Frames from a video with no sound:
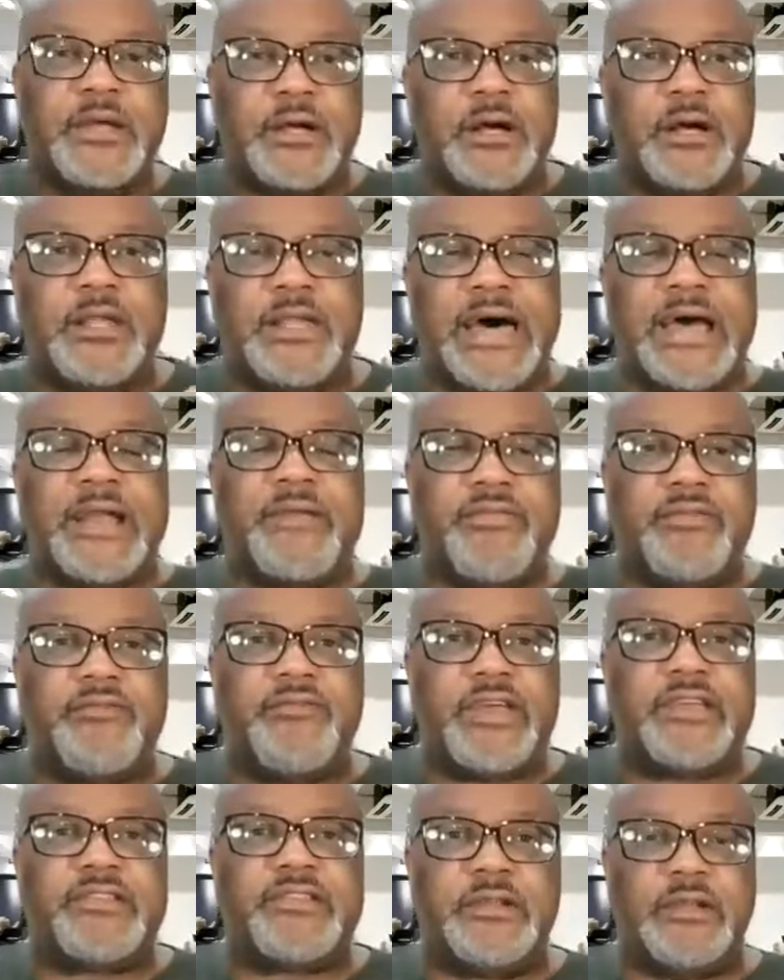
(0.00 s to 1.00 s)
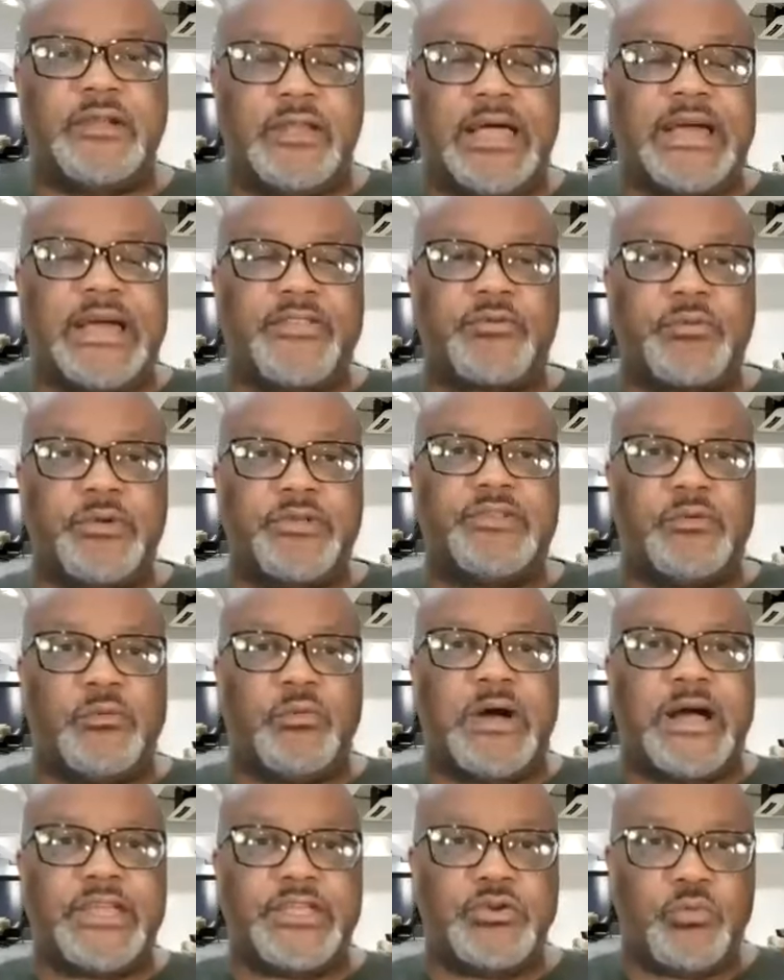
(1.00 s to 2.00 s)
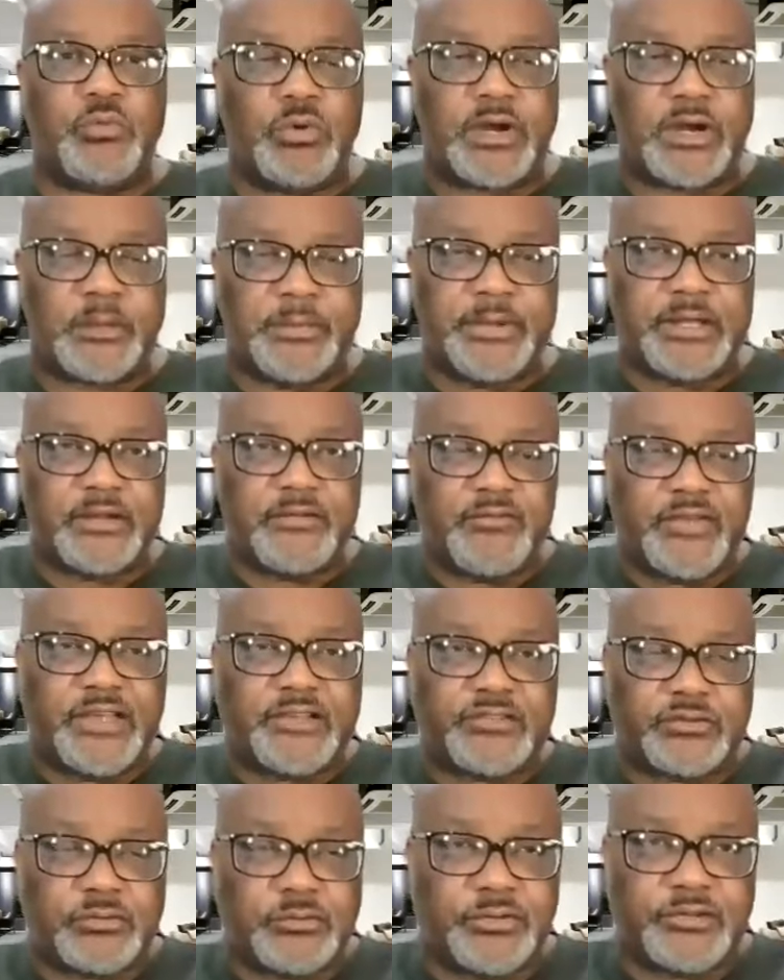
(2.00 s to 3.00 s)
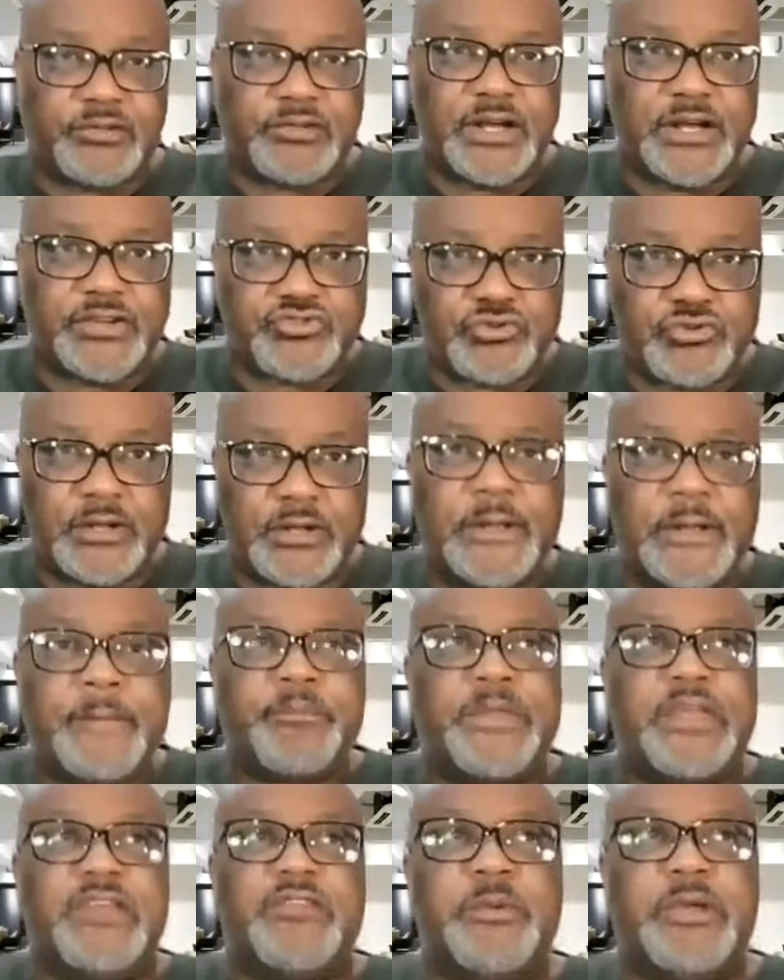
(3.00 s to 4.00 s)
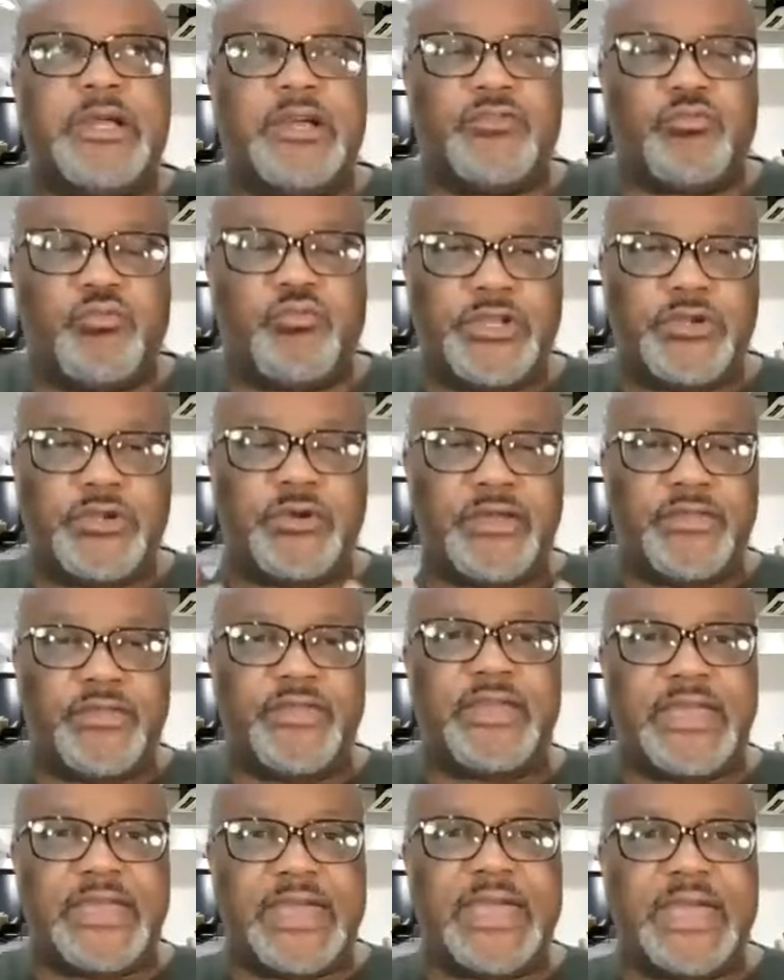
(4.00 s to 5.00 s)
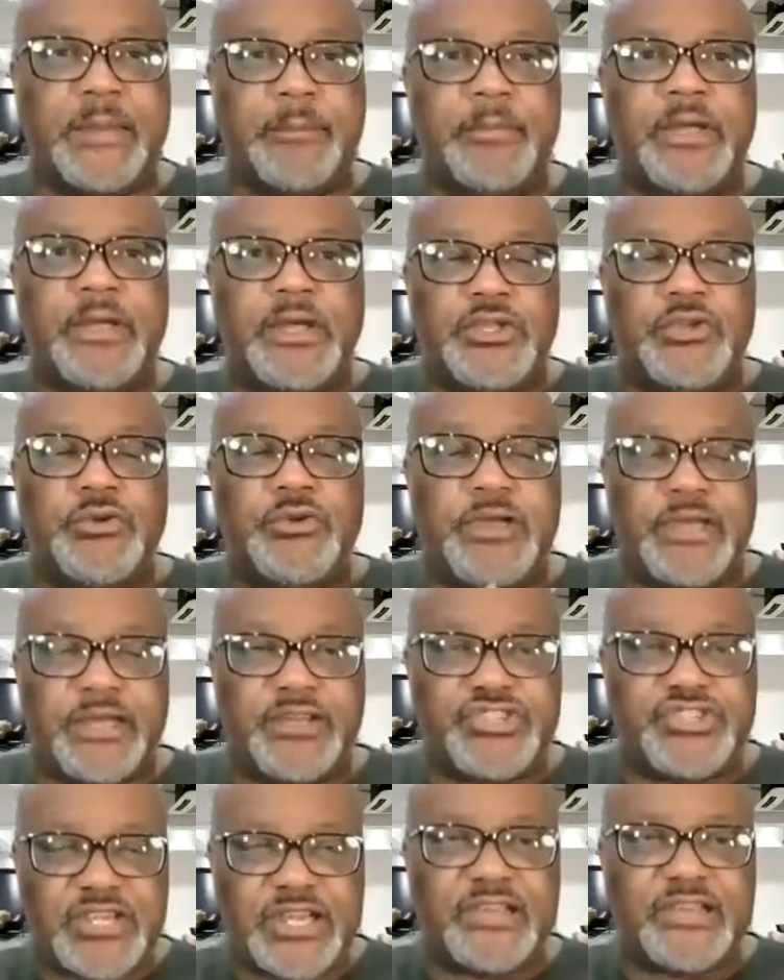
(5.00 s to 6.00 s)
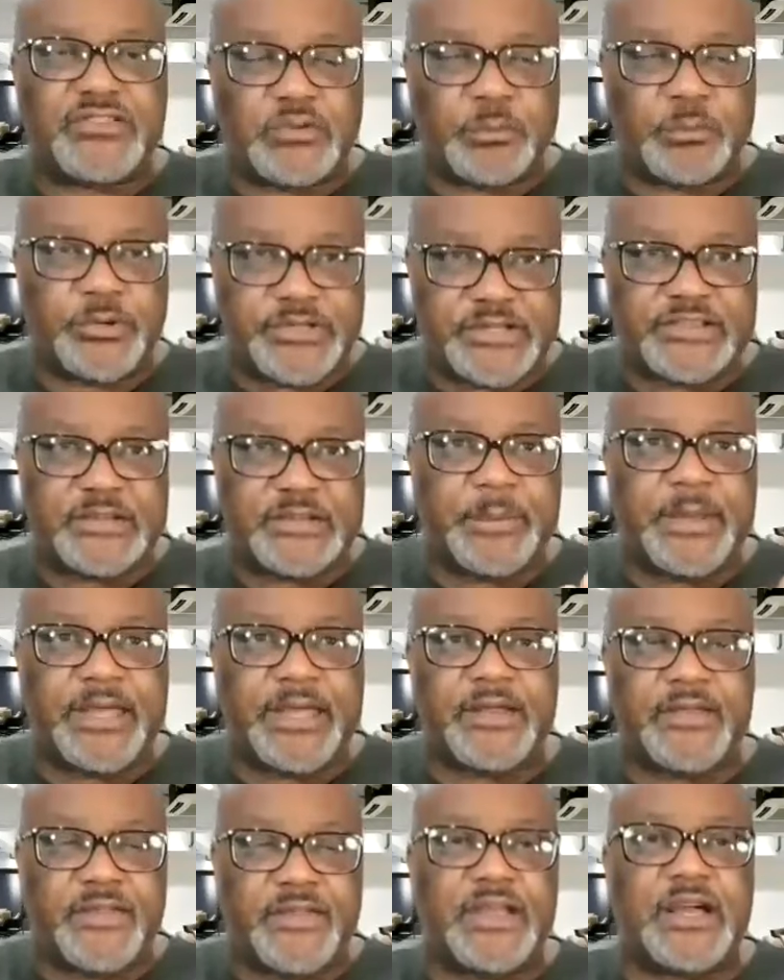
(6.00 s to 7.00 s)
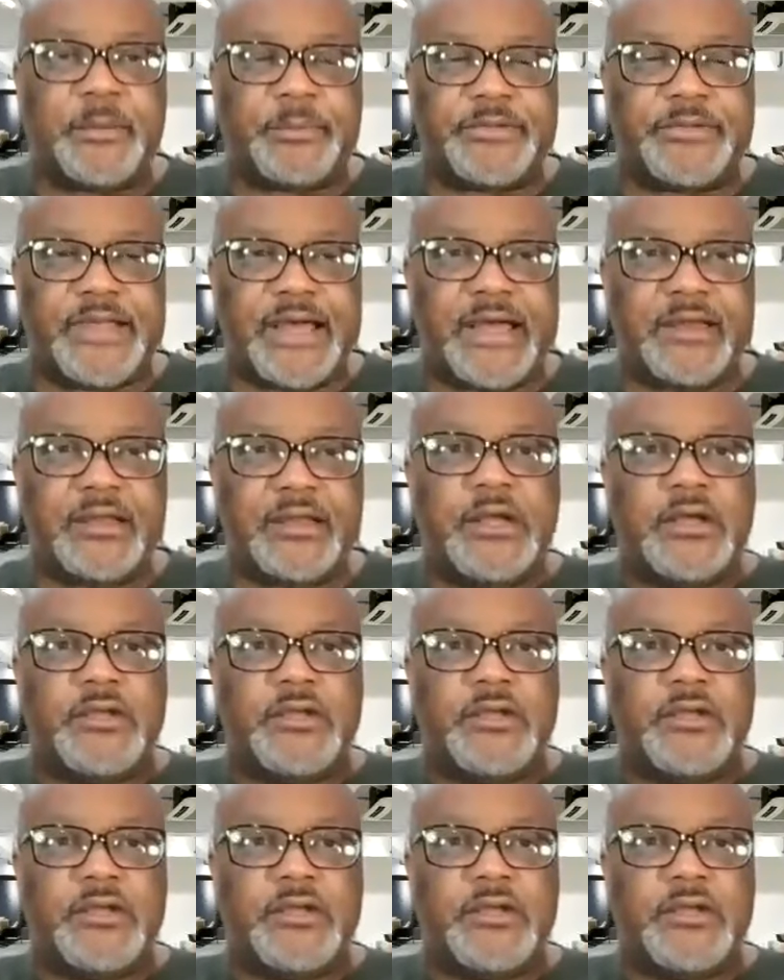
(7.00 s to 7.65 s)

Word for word: A lot of investing, a lot of the reason why you want to be an investor in this country is because when you're in the game, you get a chance to participate in the upside.